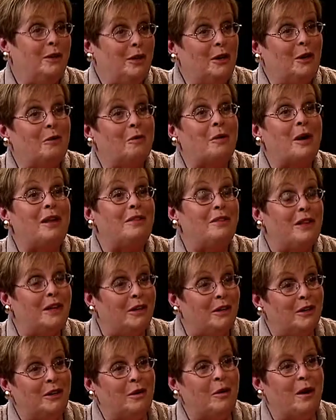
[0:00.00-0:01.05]
you know, right
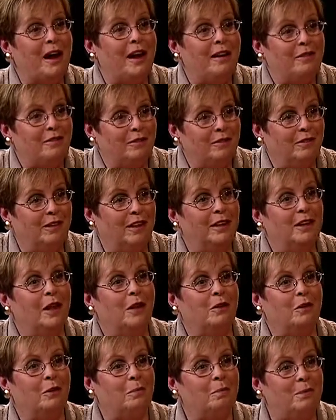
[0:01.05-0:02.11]
there you have
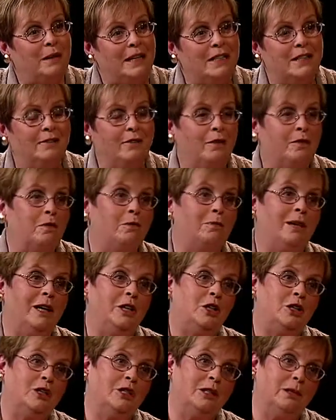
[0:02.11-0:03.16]
another piece of
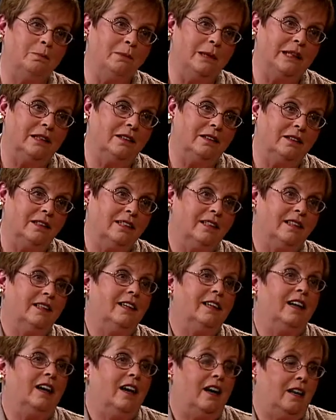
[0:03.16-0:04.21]
information to build
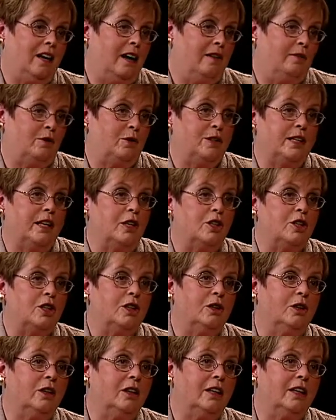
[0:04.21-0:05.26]
a conversation
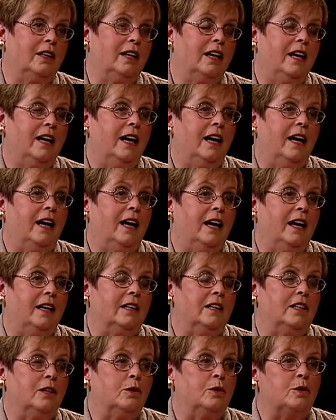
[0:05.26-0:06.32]
on,
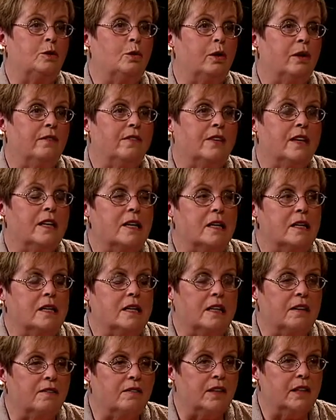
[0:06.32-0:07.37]
and to sort of
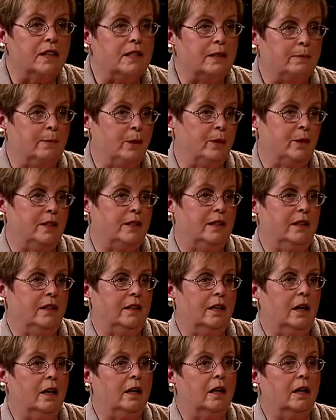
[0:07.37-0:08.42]
give this person
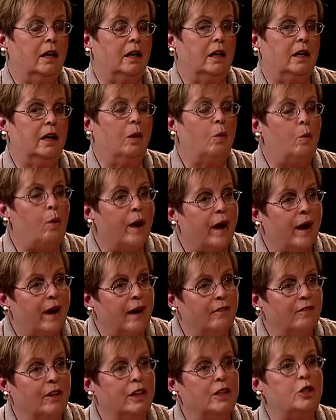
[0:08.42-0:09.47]
a way
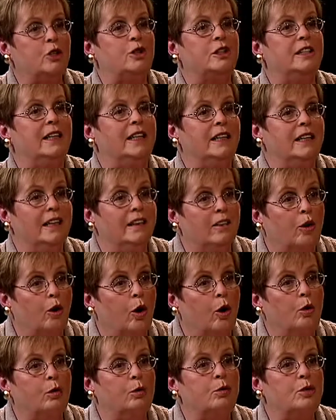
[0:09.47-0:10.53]
of understanding their
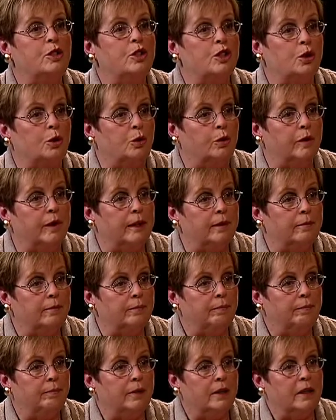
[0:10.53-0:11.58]
own story.
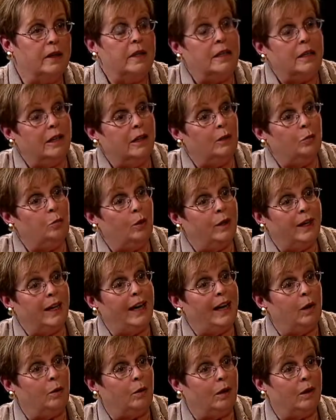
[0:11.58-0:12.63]
In 1
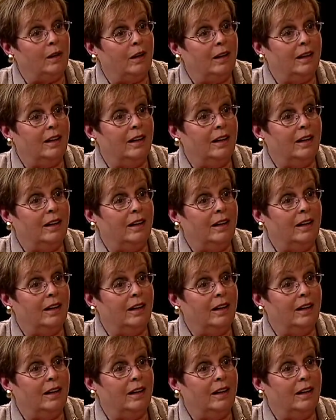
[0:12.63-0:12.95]
hour,